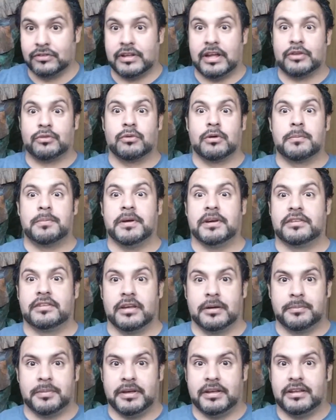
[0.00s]
that's where it
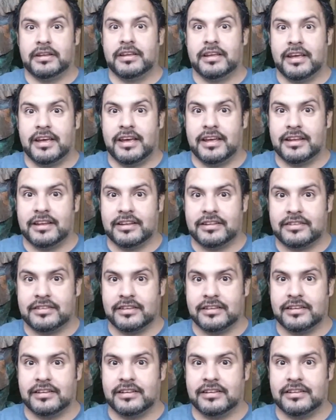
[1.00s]
picks up at. And
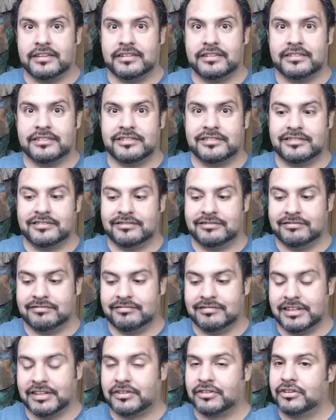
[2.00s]
it's
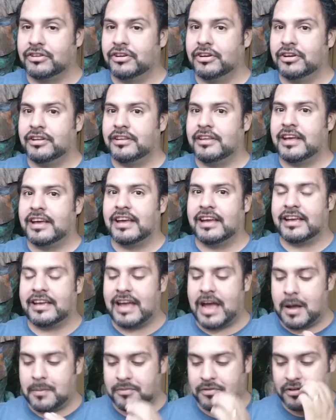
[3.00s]
good. They get
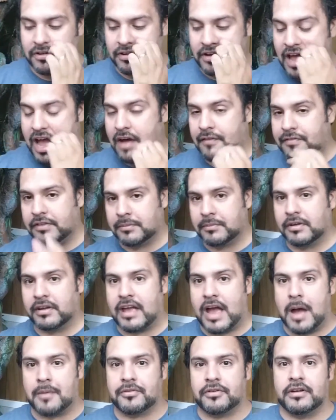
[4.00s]
captured. Half of them get
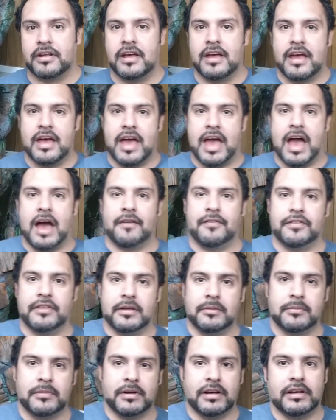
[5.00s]
captured. Half
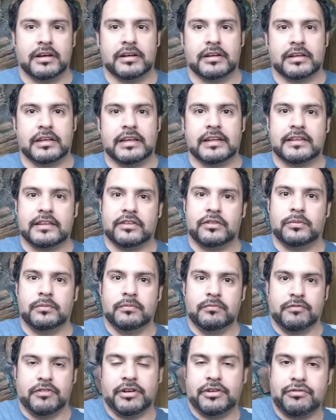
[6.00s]
of them
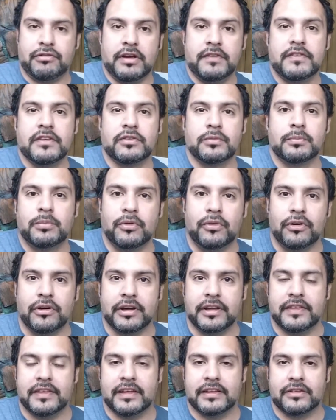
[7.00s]
retrieve this
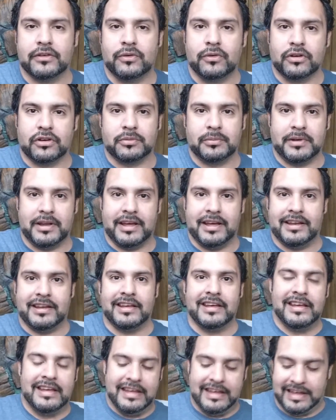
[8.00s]
boy that the horsemen
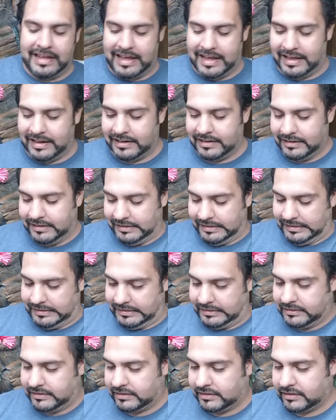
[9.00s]
had, and
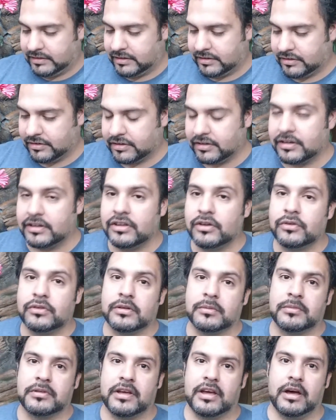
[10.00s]
they're going to
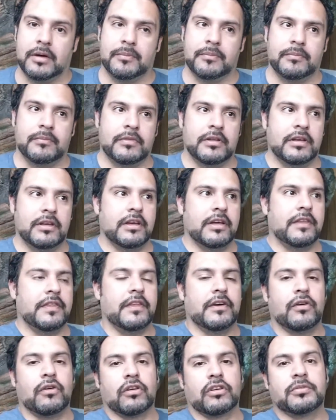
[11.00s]
use him to help
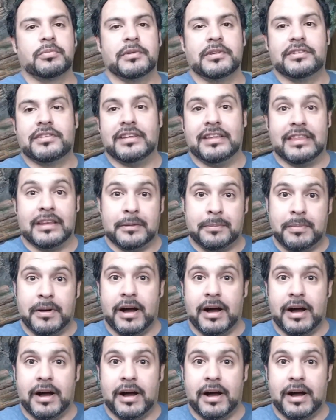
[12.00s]
the horsemen see that